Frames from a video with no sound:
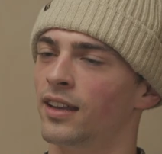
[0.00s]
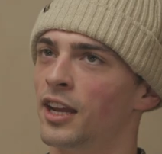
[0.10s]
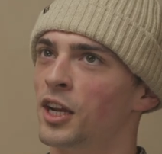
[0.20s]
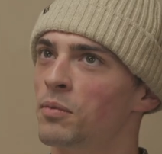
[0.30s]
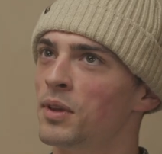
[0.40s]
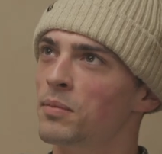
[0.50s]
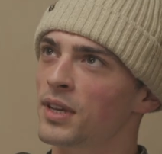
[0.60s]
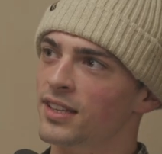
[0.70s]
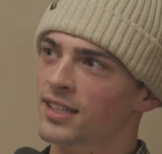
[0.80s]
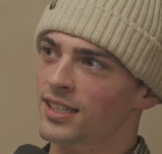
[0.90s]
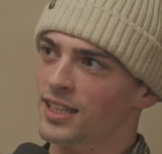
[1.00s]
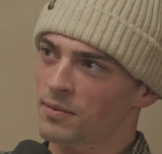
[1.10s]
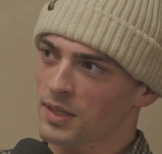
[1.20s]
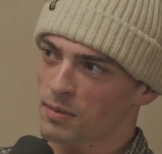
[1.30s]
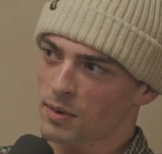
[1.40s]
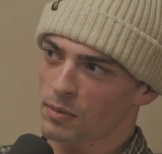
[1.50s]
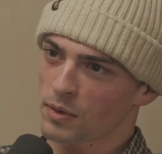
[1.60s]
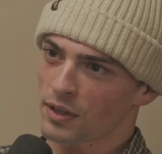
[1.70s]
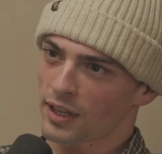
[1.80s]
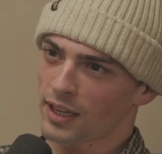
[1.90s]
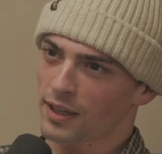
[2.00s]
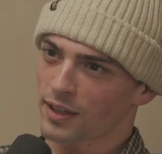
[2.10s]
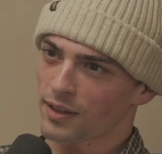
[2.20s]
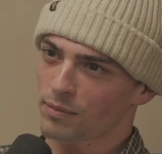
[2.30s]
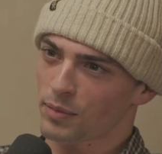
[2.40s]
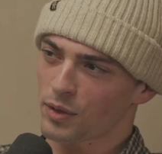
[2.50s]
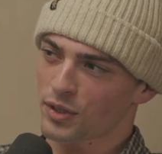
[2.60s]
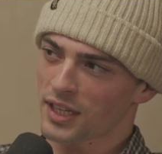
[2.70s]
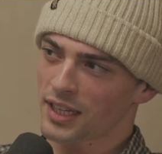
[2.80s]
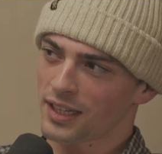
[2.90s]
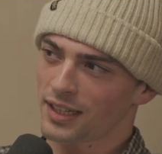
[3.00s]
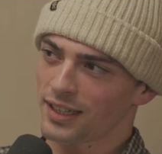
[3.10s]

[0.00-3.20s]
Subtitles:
And Airbnb seems a bit more like bougie.